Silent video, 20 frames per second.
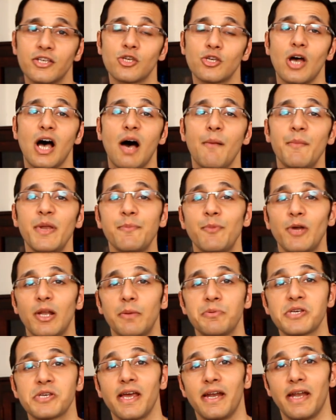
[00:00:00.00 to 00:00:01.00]
so how many
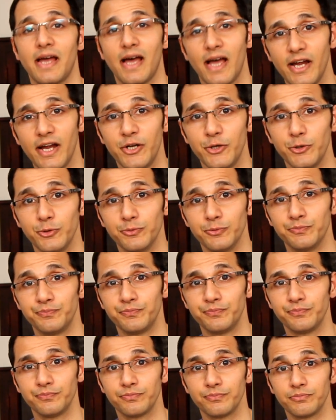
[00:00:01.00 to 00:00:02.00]
pull-ups can I do?
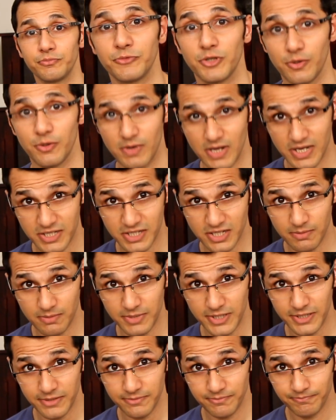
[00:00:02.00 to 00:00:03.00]
You're asking
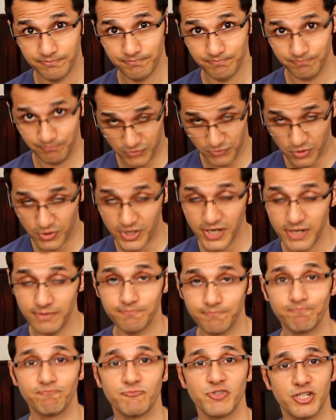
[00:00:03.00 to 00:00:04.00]
me?
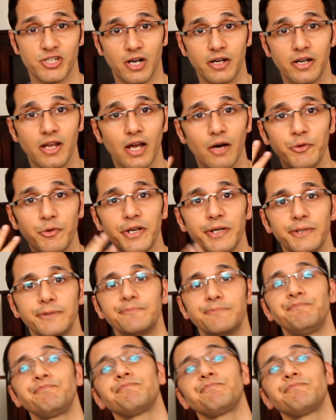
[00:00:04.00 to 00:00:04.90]
Okay, start counting.